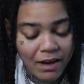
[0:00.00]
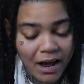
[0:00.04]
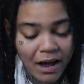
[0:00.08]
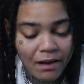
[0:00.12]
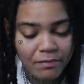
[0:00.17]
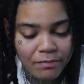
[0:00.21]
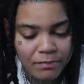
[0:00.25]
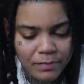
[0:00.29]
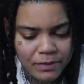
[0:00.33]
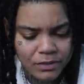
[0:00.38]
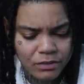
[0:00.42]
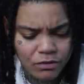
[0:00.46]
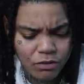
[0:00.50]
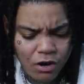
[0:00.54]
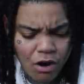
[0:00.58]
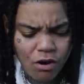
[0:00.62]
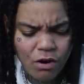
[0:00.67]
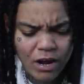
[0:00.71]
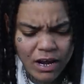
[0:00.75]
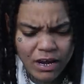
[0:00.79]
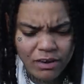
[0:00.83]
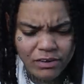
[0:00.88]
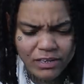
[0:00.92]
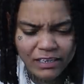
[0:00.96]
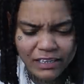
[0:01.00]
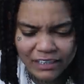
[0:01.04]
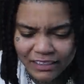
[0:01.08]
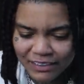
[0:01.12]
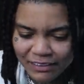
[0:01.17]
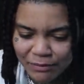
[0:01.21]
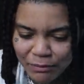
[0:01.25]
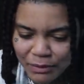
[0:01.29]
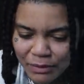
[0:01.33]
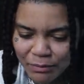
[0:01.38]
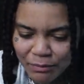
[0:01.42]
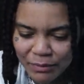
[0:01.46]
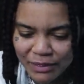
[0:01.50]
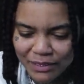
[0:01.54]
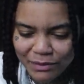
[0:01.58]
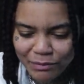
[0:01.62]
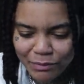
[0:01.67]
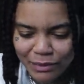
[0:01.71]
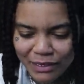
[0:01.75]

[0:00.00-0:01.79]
I, have been. Through, oh hell yeah. yeah. When, when,